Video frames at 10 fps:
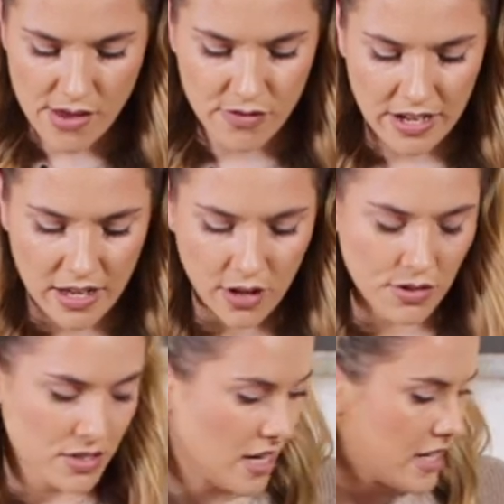evenly
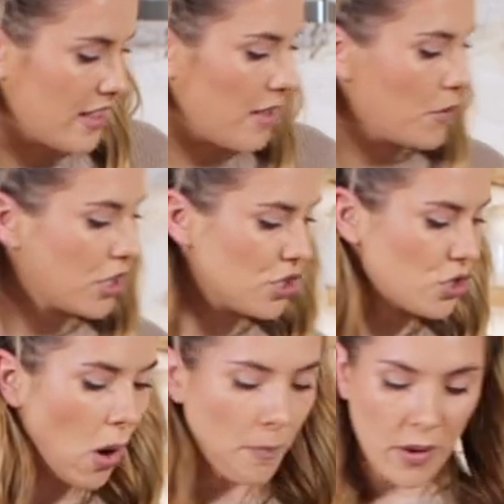coated, and then we're going to
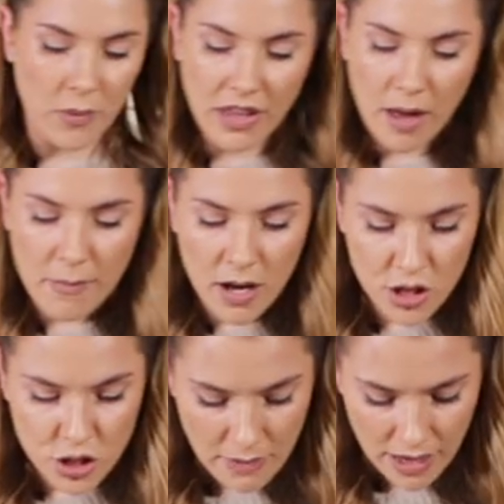top it with our
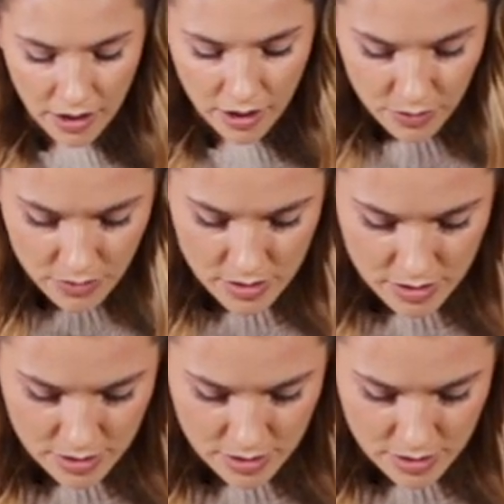marshmallows.